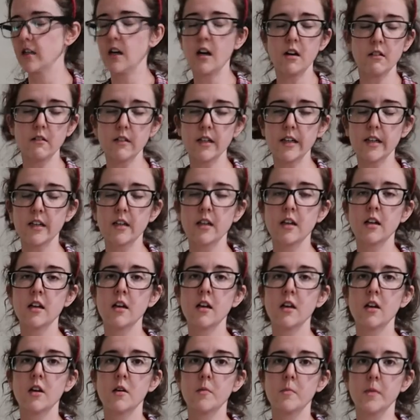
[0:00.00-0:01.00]
garlic,
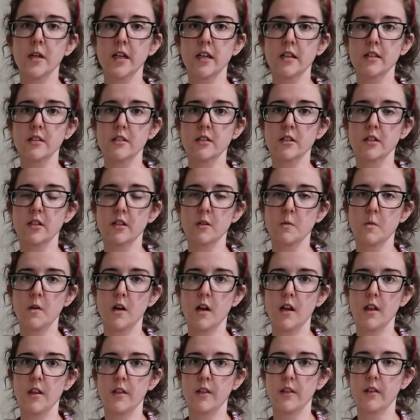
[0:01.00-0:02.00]
because you're going to
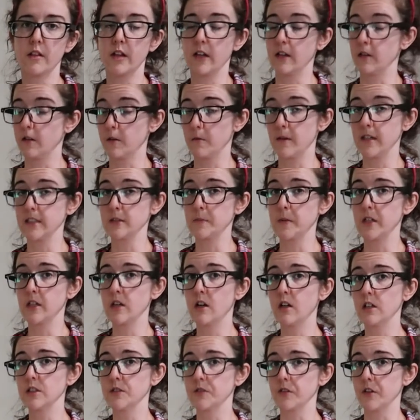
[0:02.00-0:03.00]
want, the recipe
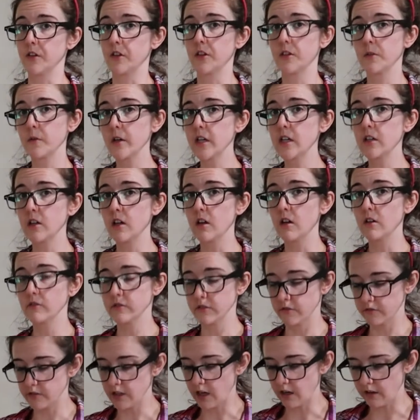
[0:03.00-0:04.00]
calls for 3
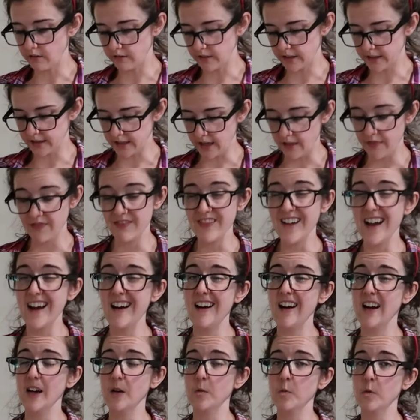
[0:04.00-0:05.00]
cloves of garlic, and
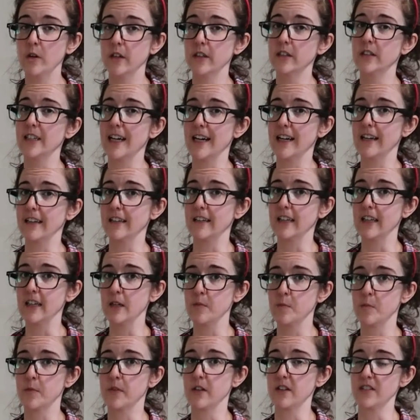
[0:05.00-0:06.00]
that I would kind of
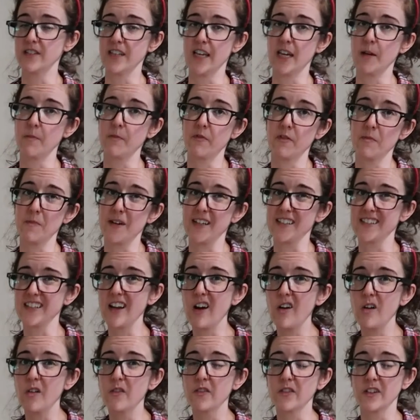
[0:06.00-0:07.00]
keep the same for
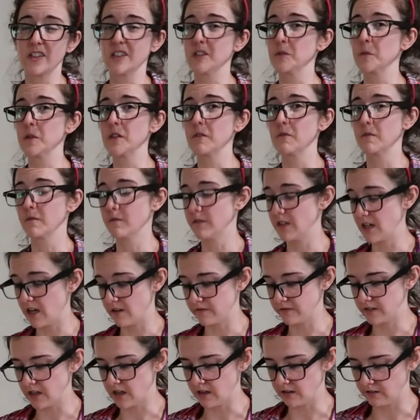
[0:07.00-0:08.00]
myself because we
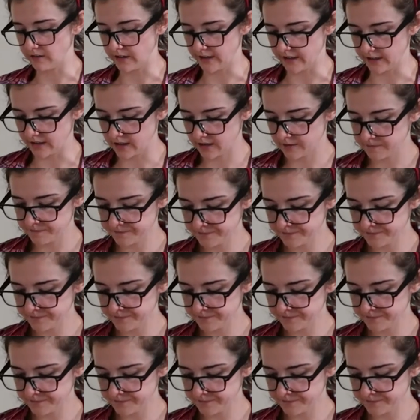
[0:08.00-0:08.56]
love garlic.